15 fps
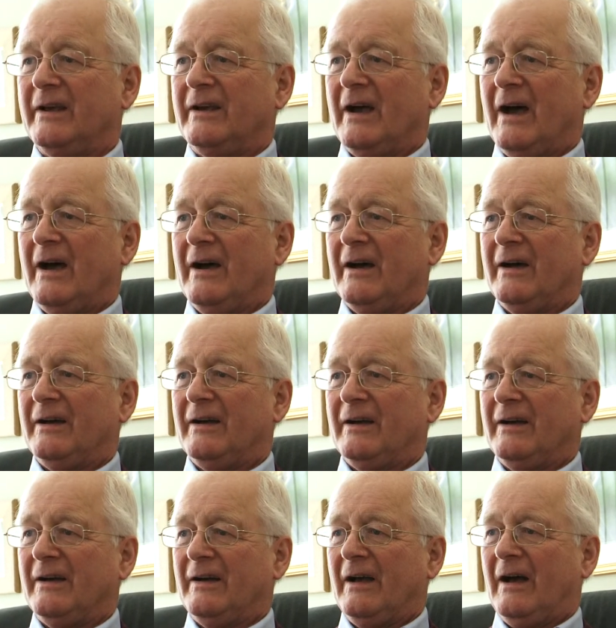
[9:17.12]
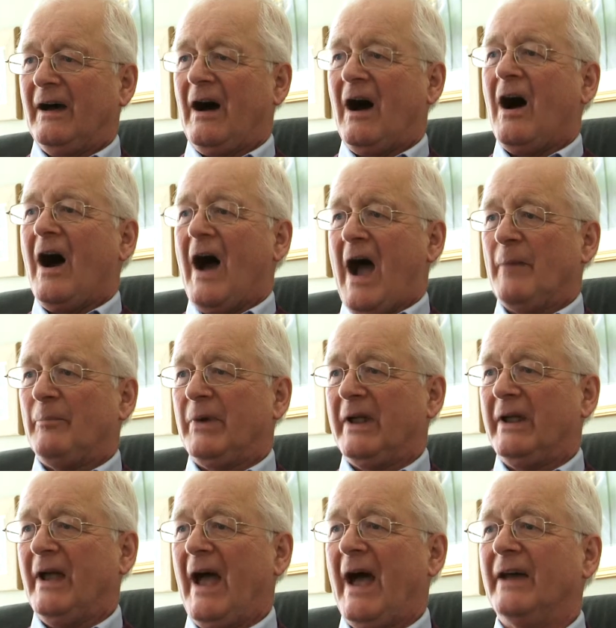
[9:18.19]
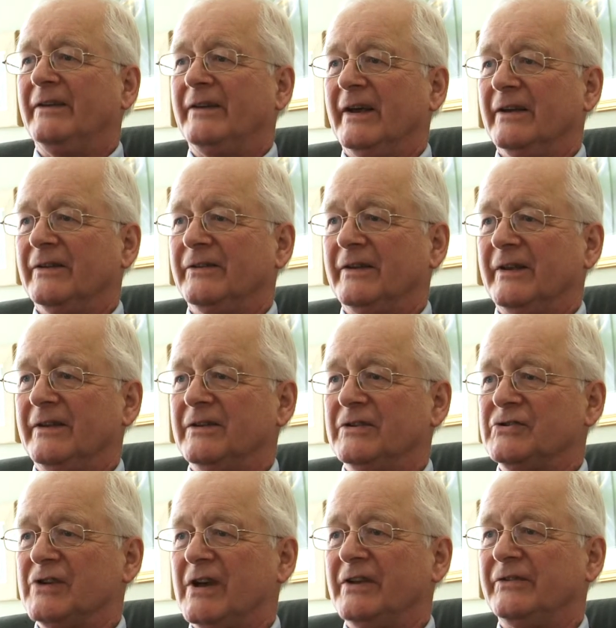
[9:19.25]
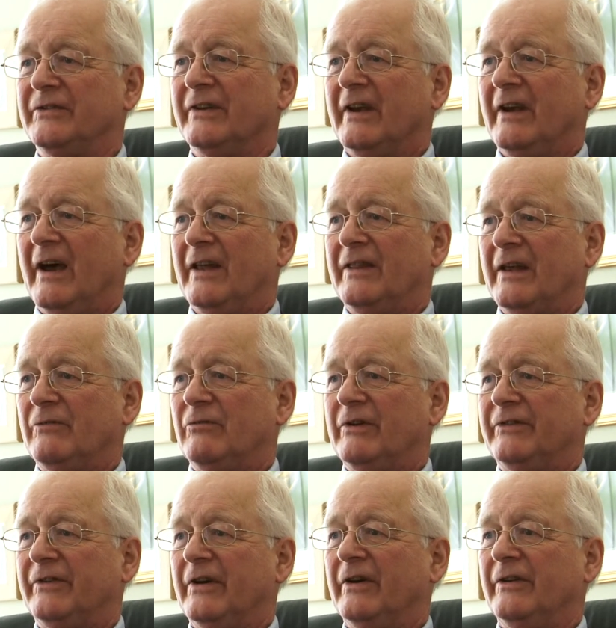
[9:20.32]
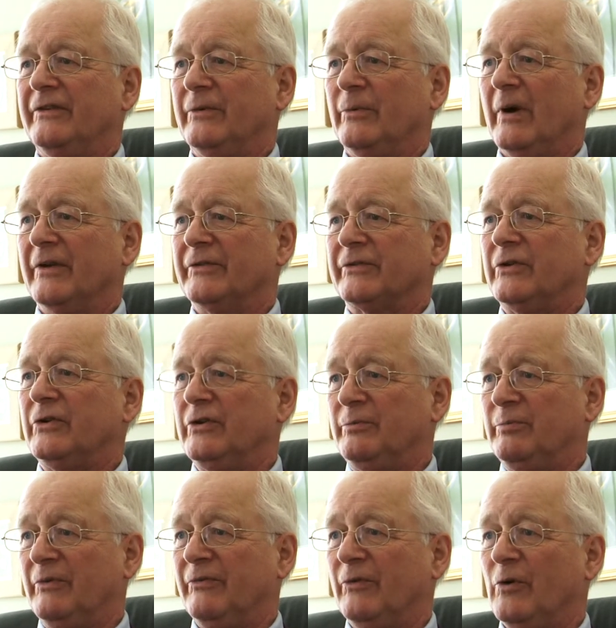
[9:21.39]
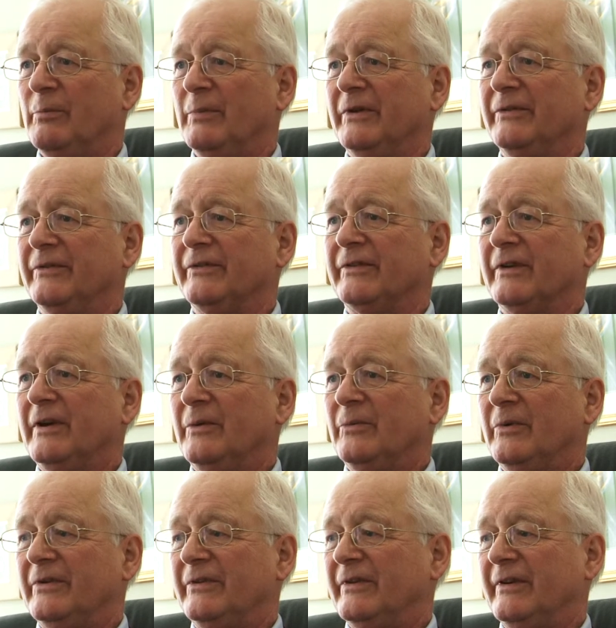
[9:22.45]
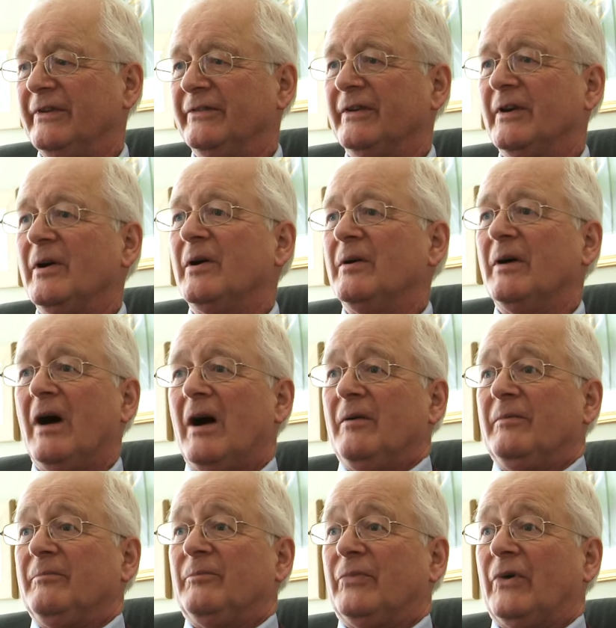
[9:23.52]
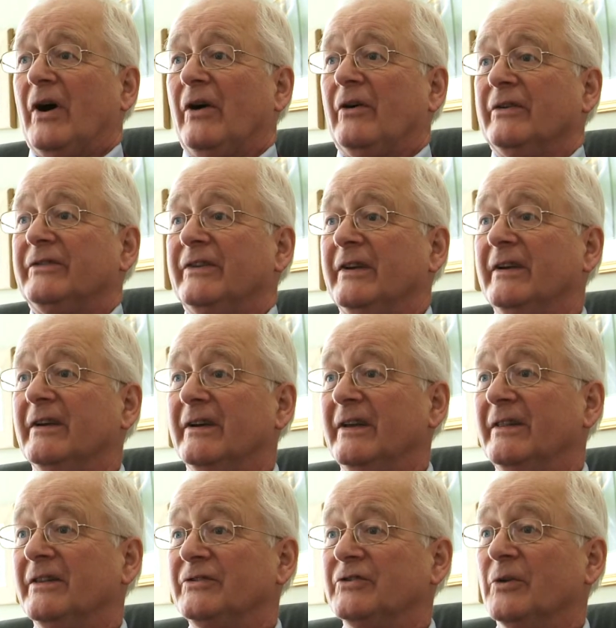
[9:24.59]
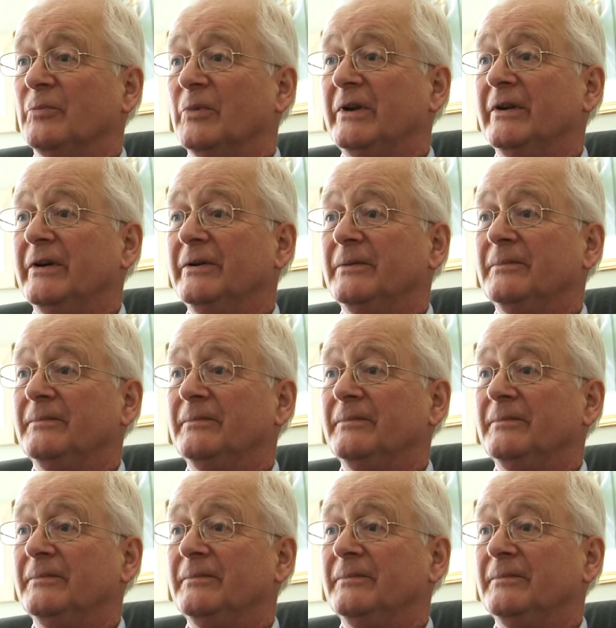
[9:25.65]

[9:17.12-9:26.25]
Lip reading: are happy and healthy in the sheds, and they return to us good performance, which is a priority in the job we do.